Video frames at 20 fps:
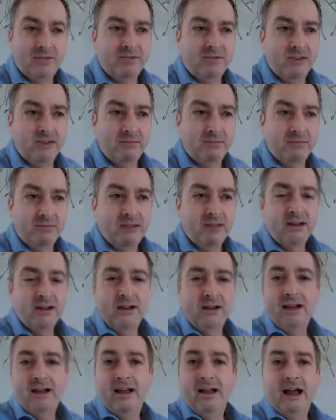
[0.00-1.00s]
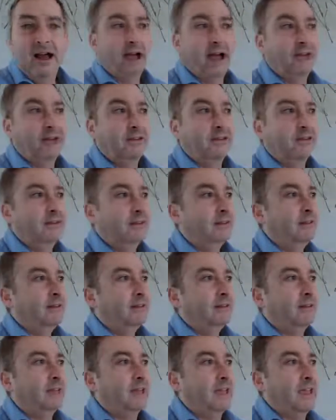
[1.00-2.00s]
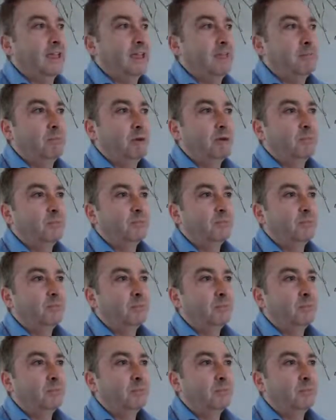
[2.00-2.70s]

streams and keep